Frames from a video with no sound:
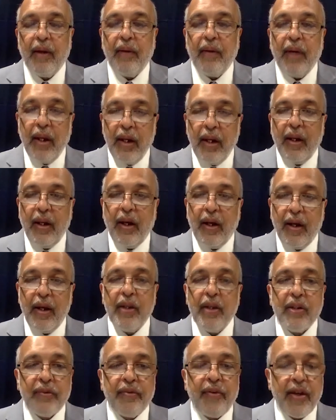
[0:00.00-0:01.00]
India
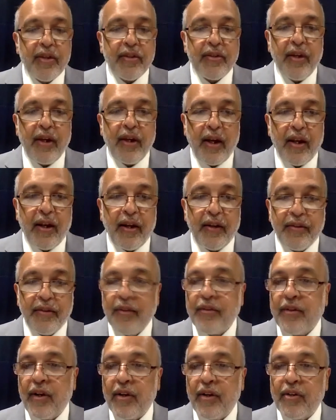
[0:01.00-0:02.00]
is facing an
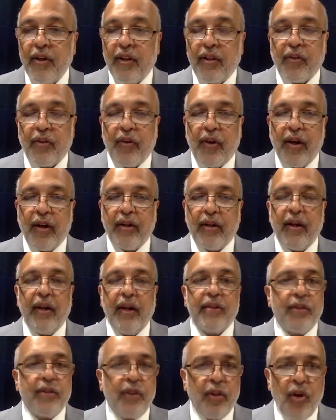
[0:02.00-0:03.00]
existential threat.
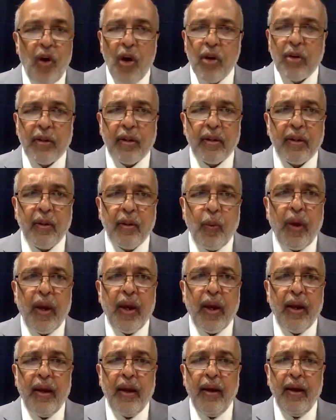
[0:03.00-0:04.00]
It's not the
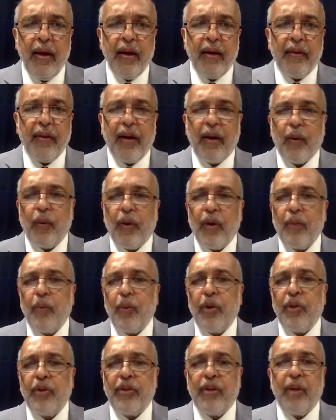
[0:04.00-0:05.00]
way that
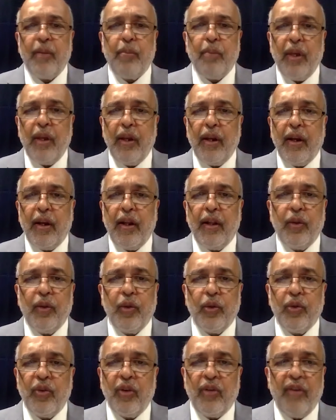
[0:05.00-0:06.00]
1.3 billion
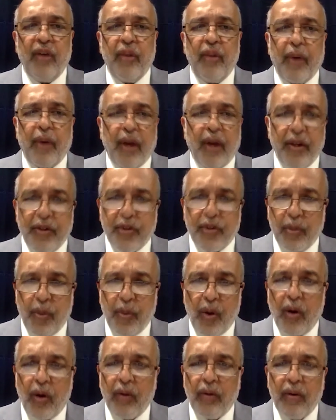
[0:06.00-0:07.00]
Hindus will vaporize
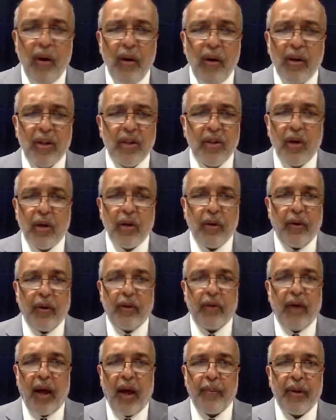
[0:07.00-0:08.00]
tomorrow. No, it's not going
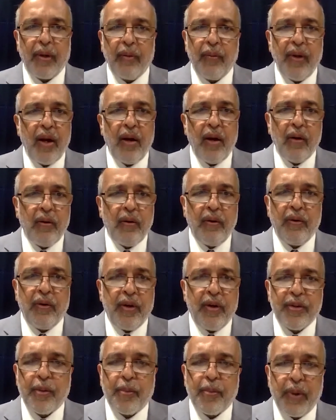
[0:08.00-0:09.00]
to happen. We are not going to
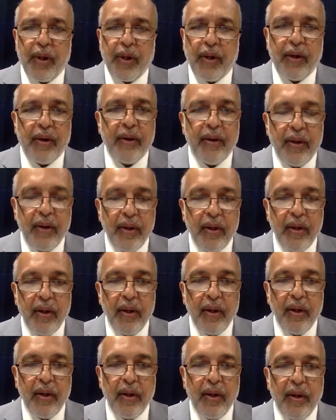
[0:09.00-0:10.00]
disappear.
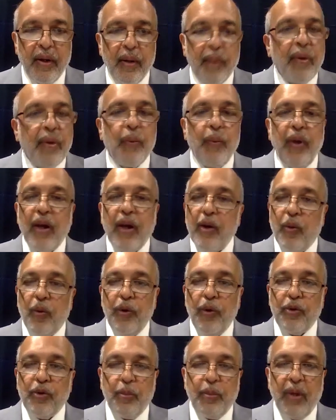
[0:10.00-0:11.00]
But we are
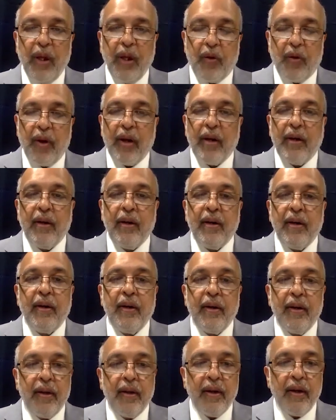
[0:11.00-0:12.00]
going to be rendered
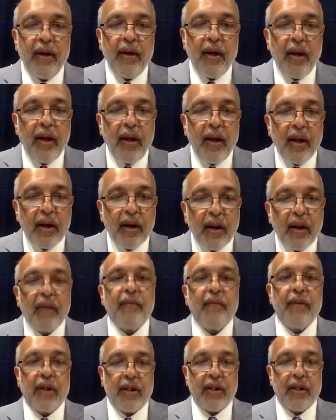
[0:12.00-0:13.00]

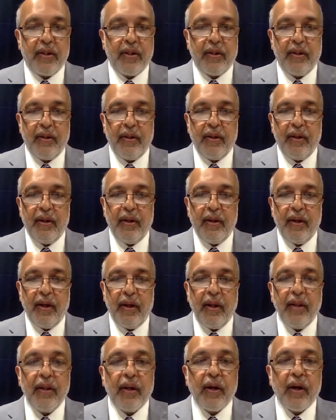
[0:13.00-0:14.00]
irrelevant
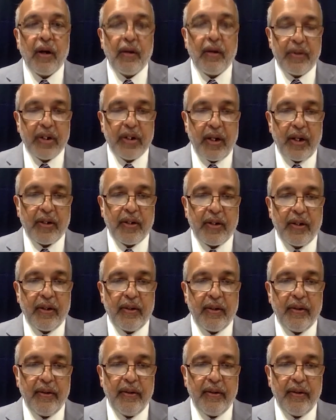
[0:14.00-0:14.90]
in the conversation.